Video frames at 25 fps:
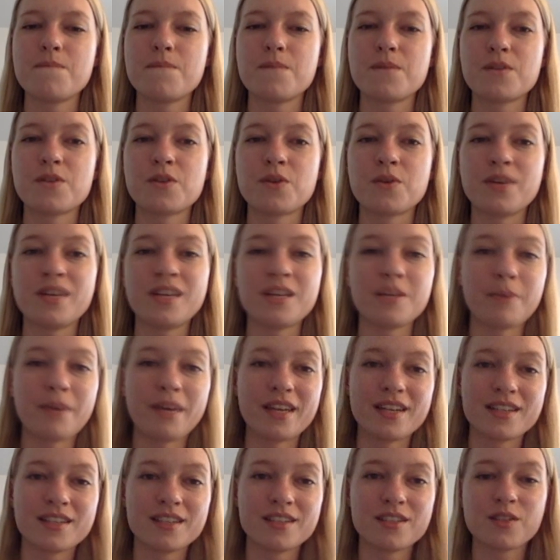So
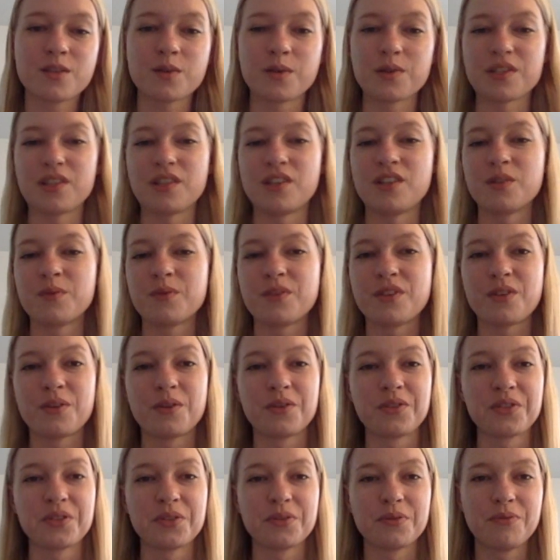independence goes along with
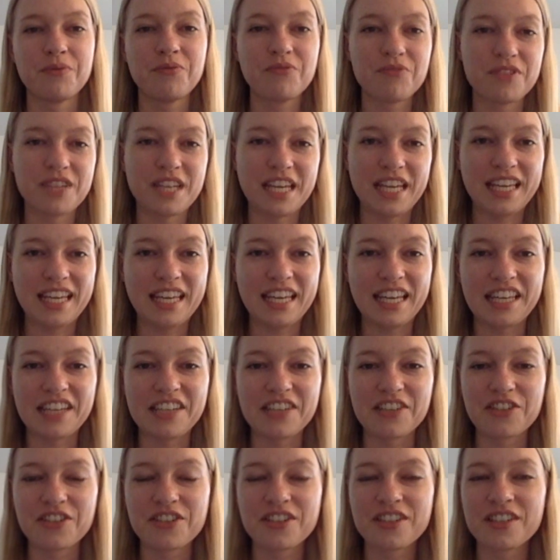also taking
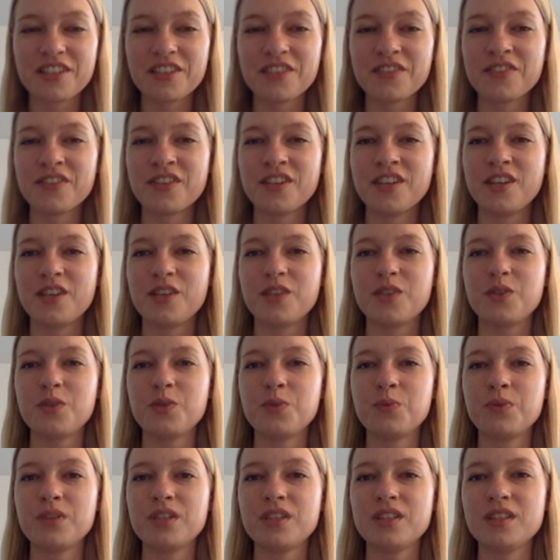initiative. You
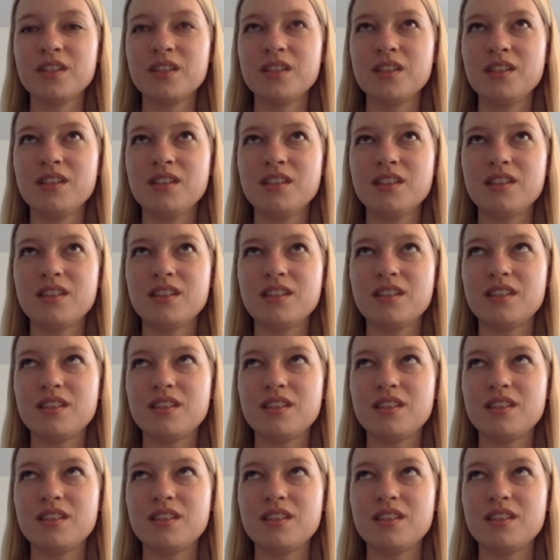really